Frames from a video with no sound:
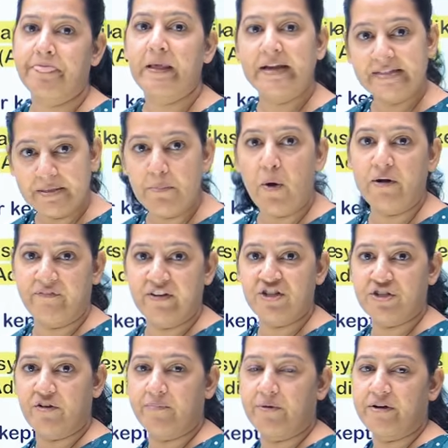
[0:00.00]
It's a
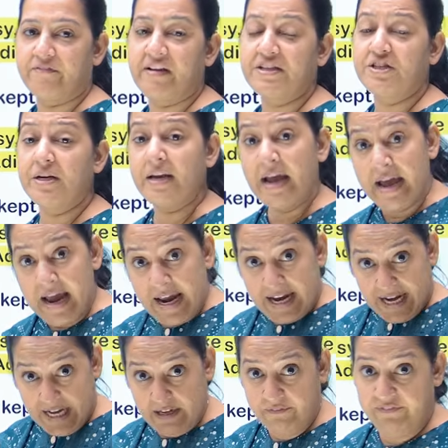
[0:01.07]
modification of putrefaction
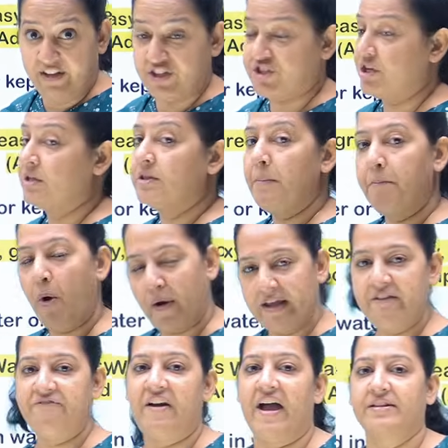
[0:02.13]
in which the
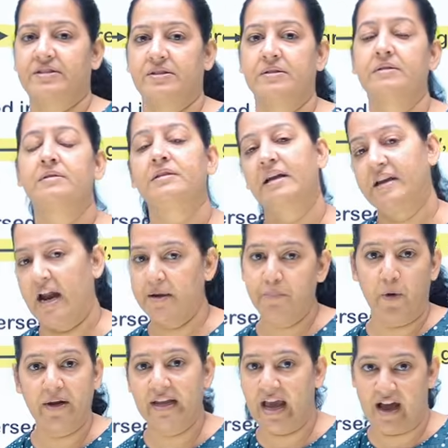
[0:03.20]
body fat, the dead
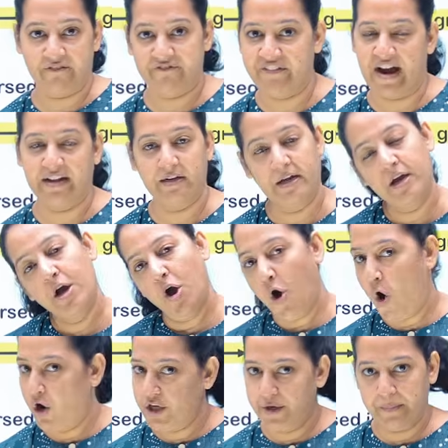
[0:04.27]
body have fat,
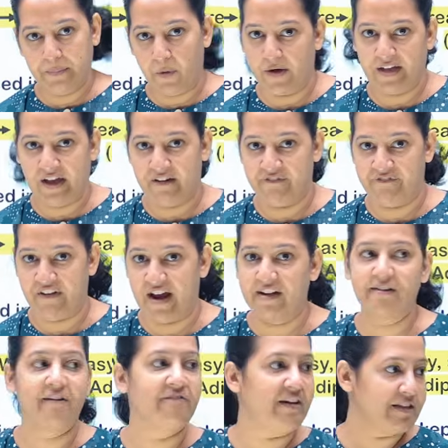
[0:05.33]
all human body have
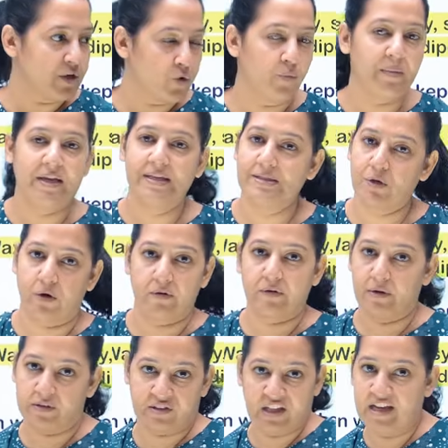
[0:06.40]
fat, whether obese or
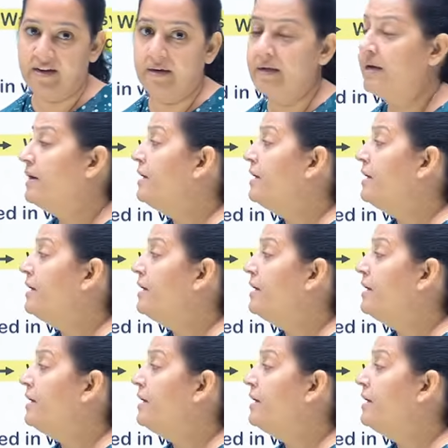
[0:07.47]
thin.